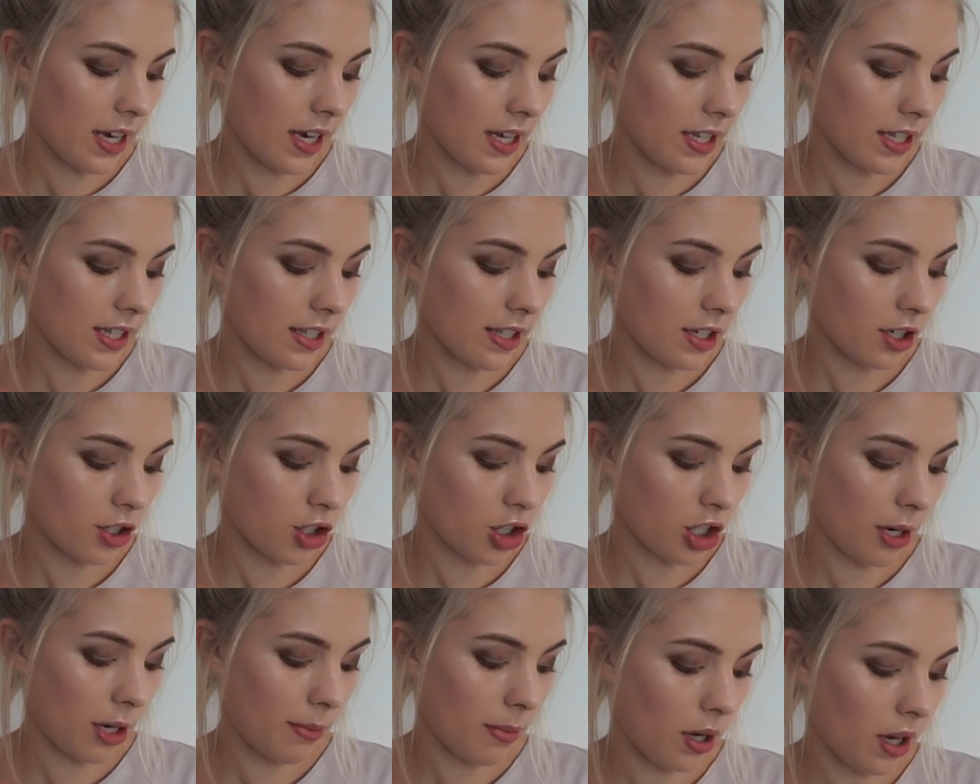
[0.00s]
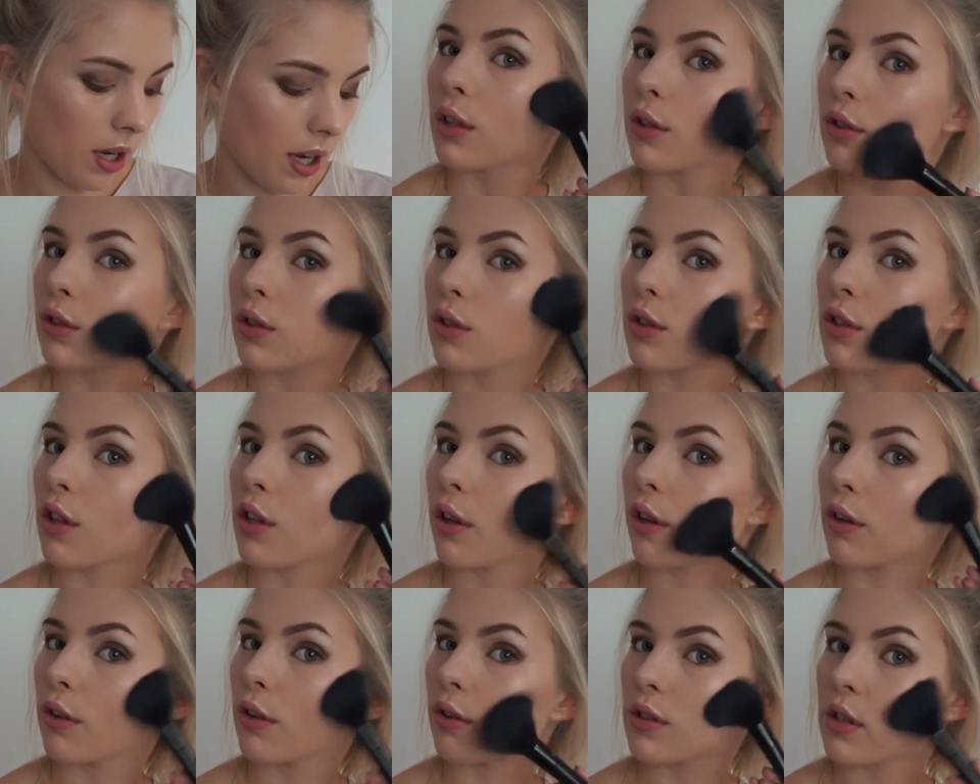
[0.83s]
is a shimmer. Just
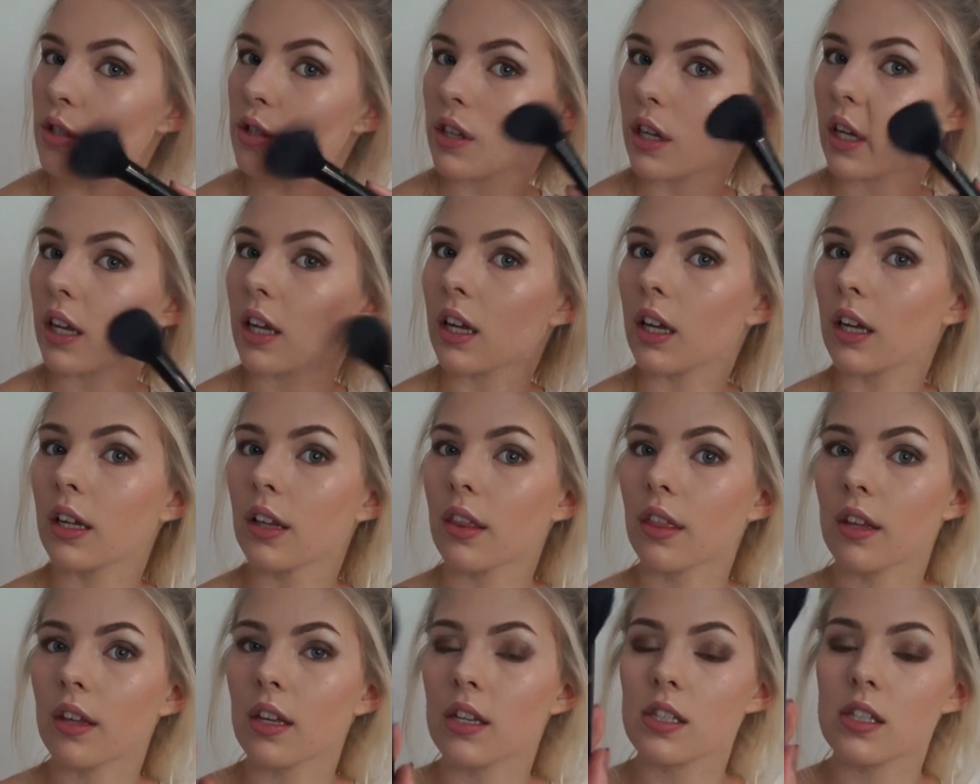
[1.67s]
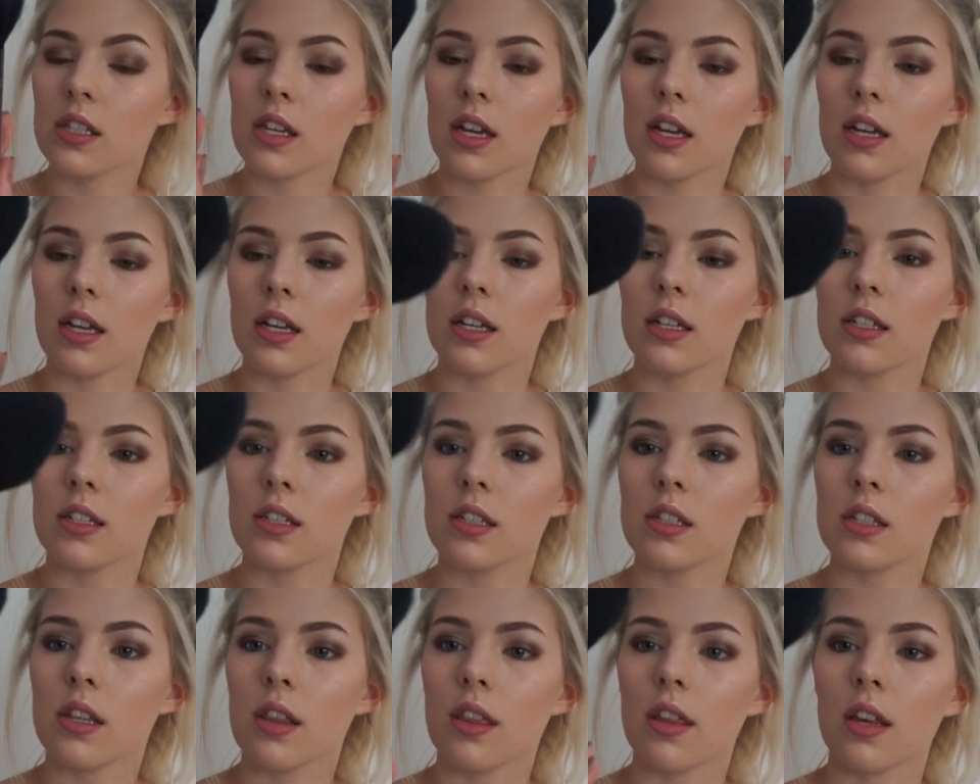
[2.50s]
using, this
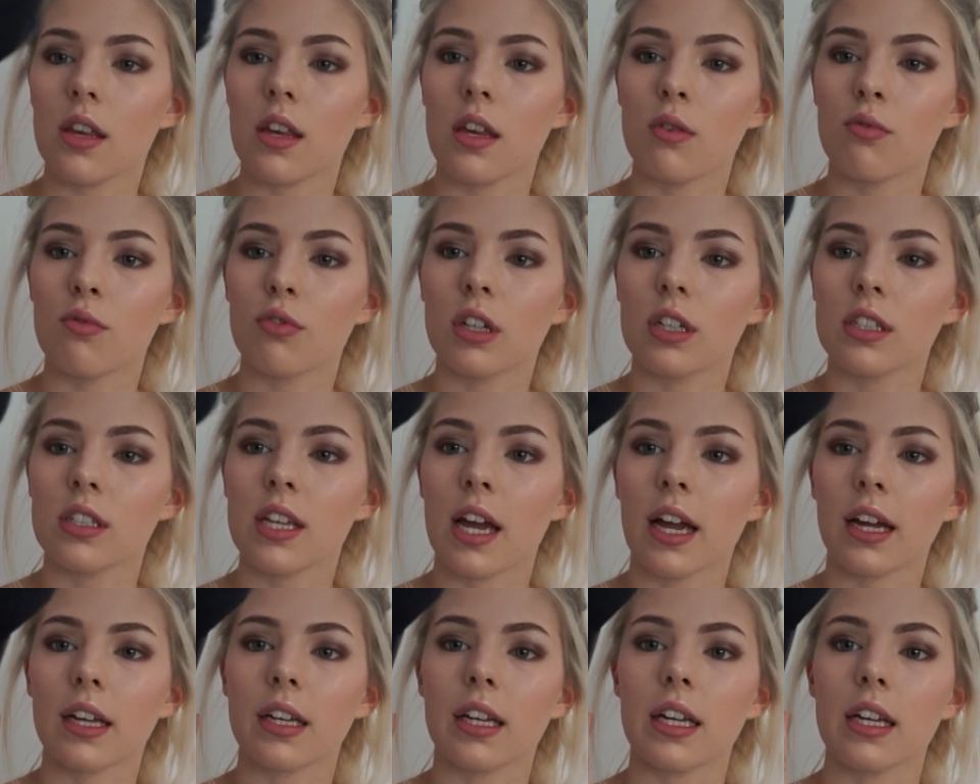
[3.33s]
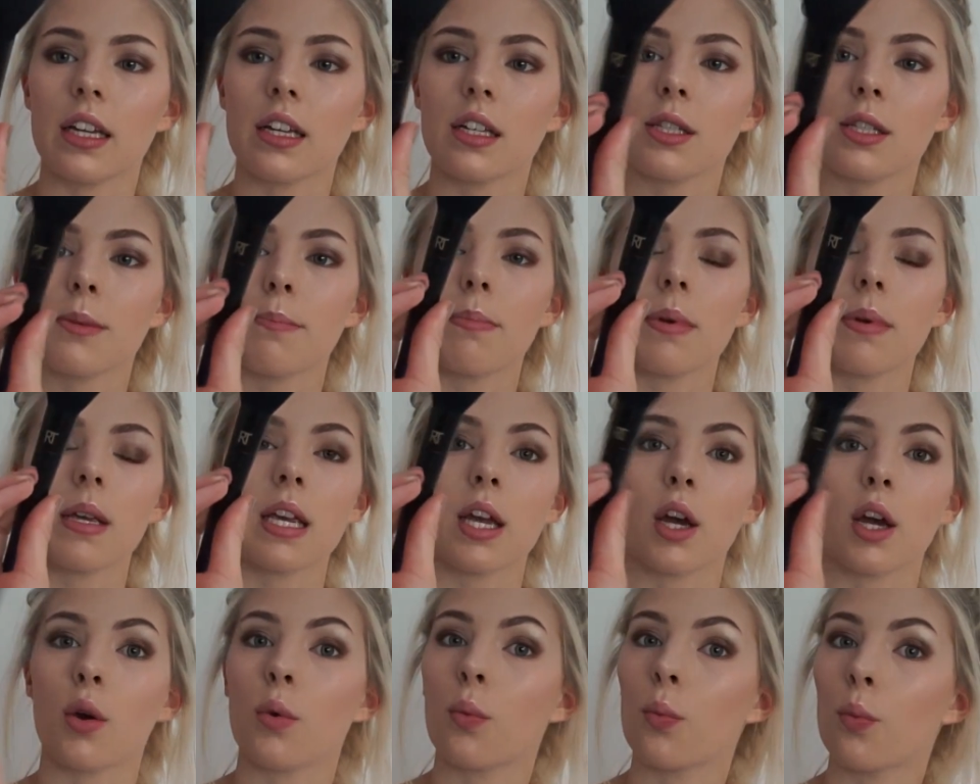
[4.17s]
is the Real Techniques
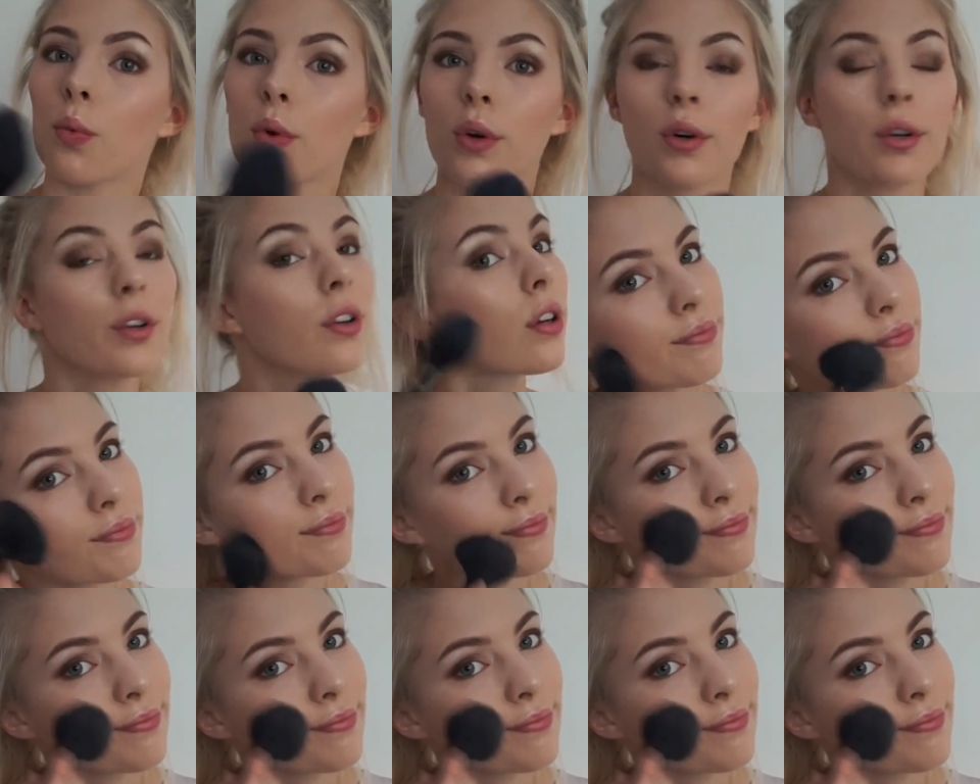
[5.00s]
B01.